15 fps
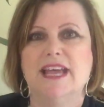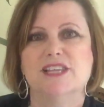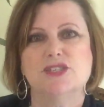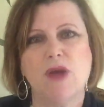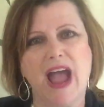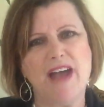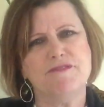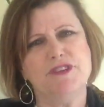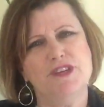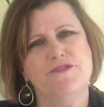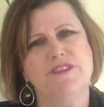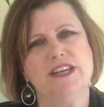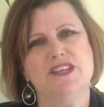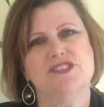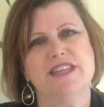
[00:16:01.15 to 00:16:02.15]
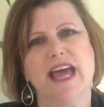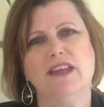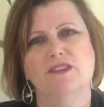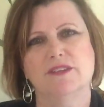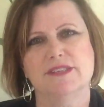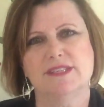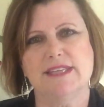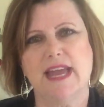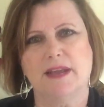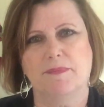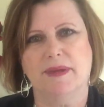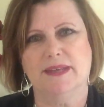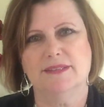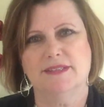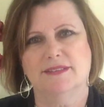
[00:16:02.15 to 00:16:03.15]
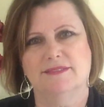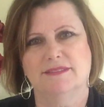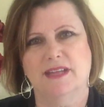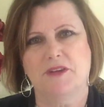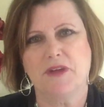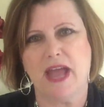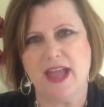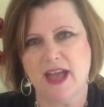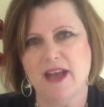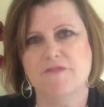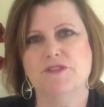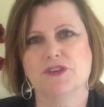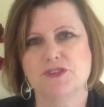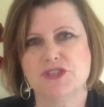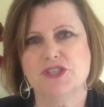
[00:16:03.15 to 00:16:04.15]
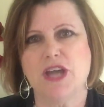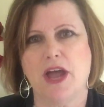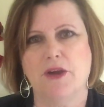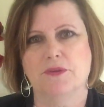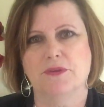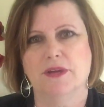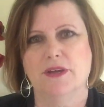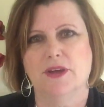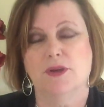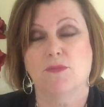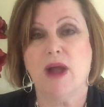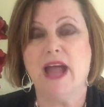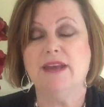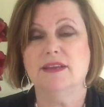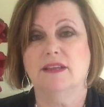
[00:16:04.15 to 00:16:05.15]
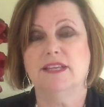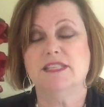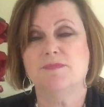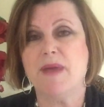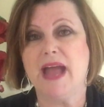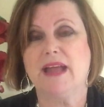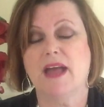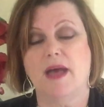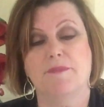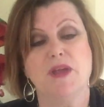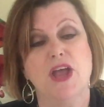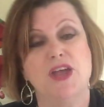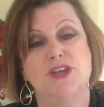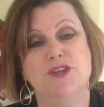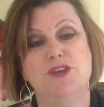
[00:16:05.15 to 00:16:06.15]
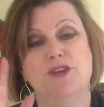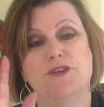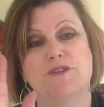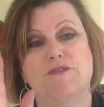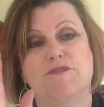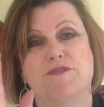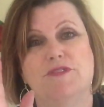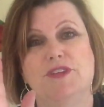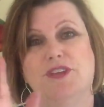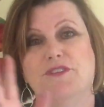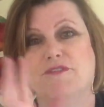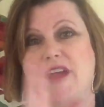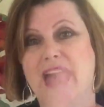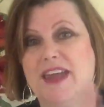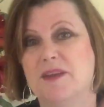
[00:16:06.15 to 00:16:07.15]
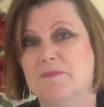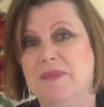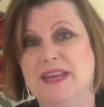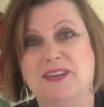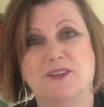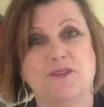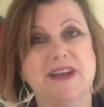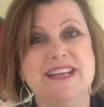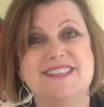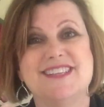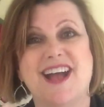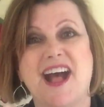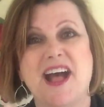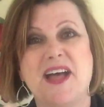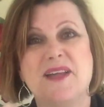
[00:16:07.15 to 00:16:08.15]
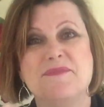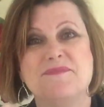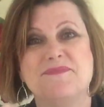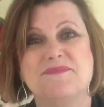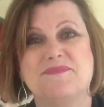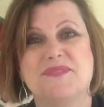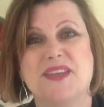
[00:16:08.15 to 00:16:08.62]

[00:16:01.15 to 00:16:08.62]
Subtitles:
So after you finish that little segment, okay, of your show, right? Now let's back up. You've had a meet and greet time.